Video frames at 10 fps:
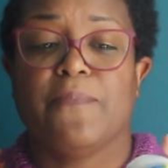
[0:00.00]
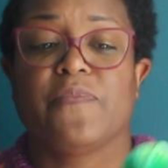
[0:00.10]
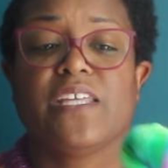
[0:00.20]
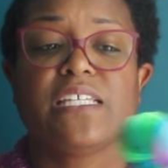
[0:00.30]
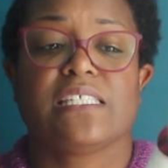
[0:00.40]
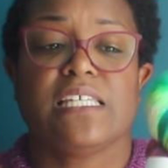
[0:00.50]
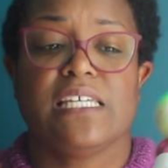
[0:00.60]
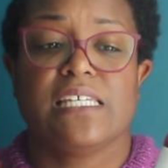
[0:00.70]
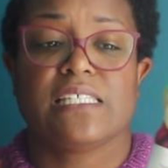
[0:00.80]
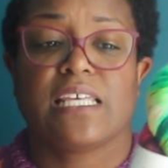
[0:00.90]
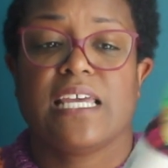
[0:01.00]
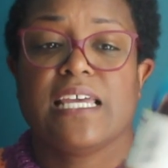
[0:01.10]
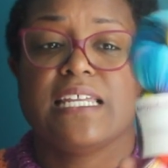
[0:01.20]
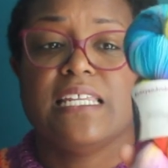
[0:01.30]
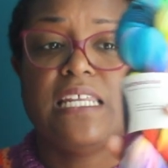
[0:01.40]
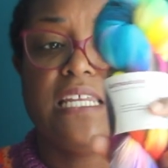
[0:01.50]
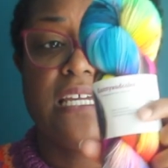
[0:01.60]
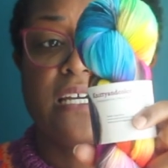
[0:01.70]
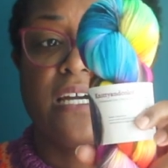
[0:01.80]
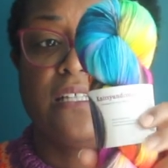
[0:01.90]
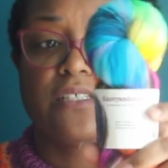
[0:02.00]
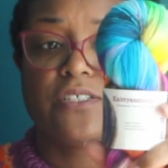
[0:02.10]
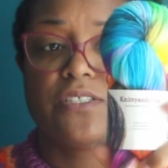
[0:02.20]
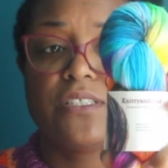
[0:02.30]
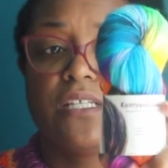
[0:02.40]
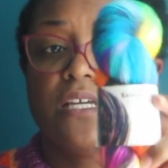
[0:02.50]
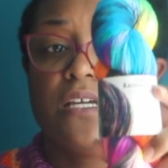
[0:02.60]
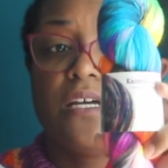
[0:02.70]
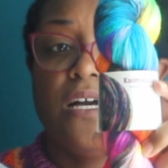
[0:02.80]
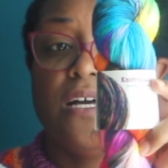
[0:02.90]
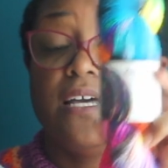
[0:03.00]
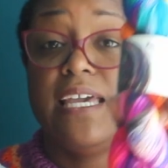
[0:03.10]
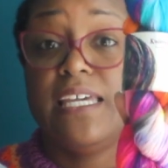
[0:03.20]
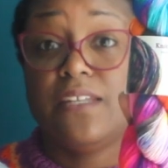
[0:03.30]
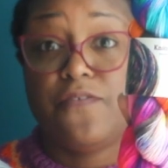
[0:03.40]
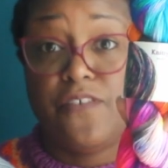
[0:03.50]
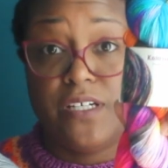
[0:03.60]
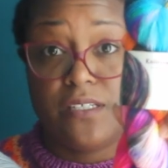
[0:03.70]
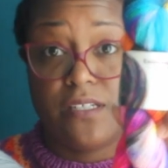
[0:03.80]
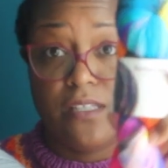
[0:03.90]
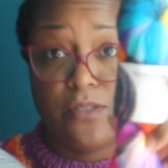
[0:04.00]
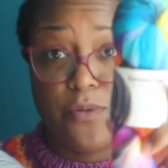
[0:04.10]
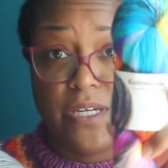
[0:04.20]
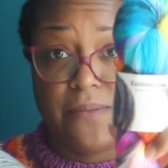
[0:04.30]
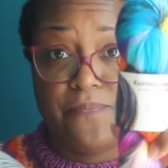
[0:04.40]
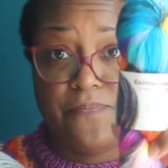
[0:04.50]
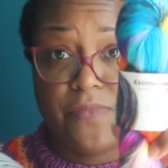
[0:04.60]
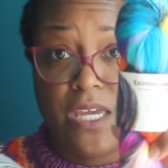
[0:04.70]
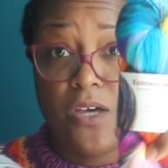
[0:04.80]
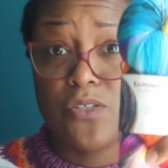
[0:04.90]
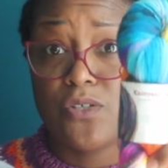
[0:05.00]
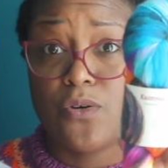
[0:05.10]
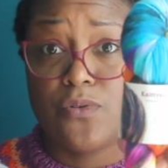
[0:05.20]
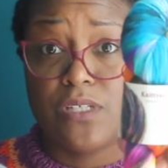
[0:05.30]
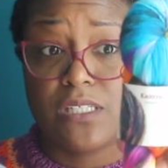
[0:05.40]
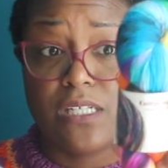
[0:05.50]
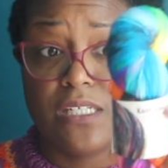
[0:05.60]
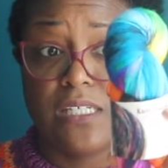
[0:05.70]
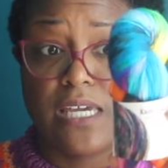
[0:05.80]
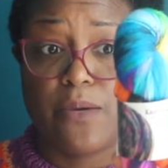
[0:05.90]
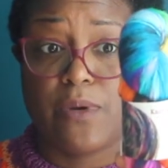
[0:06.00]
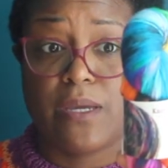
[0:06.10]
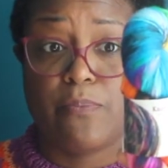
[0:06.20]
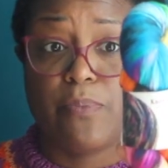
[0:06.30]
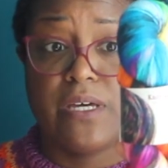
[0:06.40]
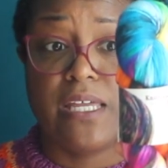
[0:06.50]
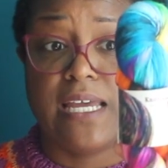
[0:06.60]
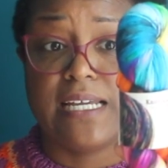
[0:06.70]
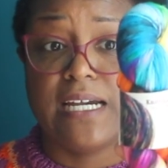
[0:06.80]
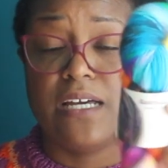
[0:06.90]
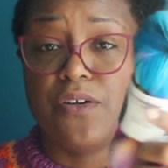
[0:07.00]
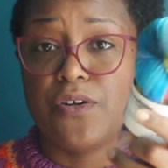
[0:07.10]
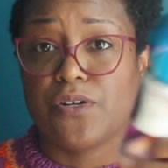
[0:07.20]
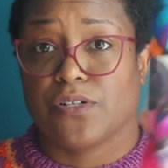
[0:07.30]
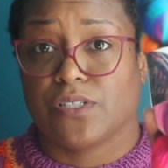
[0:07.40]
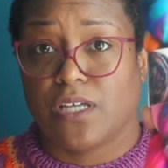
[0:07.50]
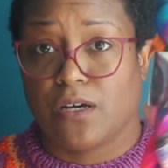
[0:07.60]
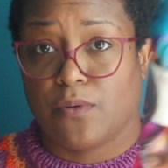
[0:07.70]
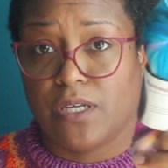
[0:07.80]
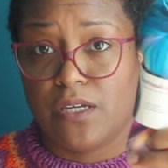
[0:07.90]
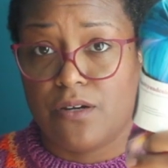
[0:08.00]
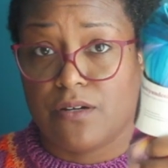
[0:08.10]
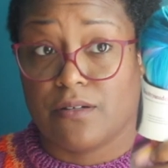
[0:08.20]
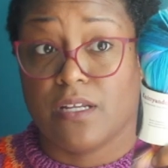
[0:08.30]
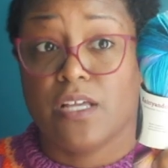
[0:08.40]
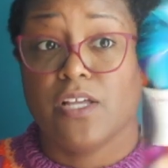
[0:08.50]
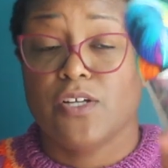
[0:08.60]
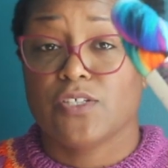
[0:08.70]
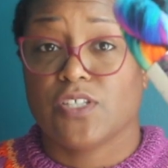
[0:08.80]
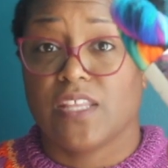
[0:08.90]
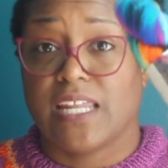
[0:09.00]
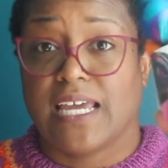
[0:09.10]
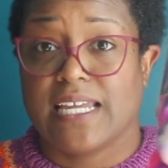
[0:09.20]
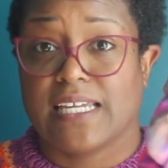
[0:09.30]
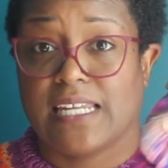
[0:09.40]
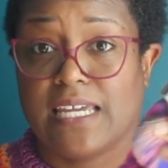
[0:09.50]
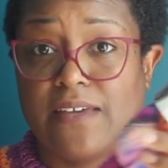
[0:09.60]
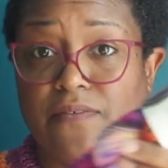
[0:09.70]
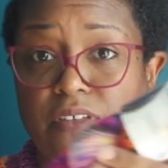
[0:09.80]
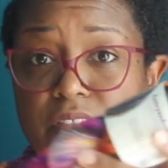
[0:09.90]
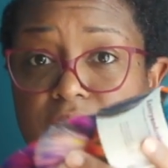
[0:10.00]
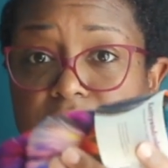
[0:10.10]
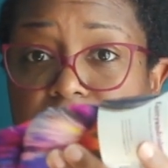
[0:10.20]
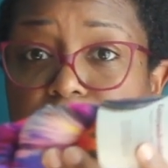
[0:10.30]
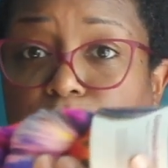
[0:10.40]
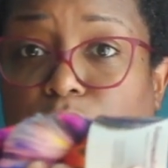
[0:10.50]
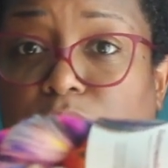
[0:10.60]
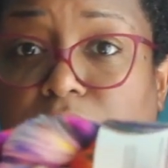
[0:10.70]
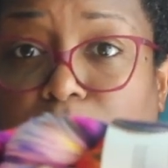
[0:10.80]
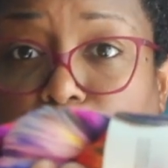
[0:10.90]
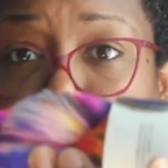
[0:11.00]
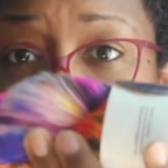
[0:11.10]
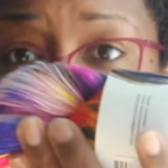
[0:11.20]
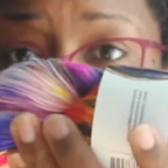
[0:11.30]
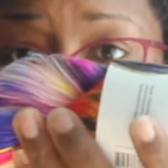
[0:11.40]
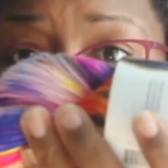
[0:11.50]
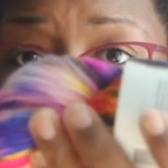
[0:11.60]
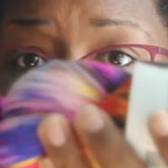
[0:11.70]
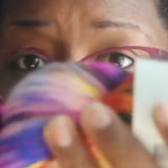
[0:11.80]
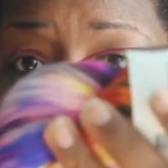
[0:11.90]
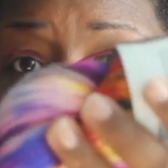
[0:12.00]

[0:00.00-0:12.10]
this is Knitty and Colors Ain't It Fun colorway. I also own this in a DK weight, but I got her sock weight yarn so that I can have this really wonderful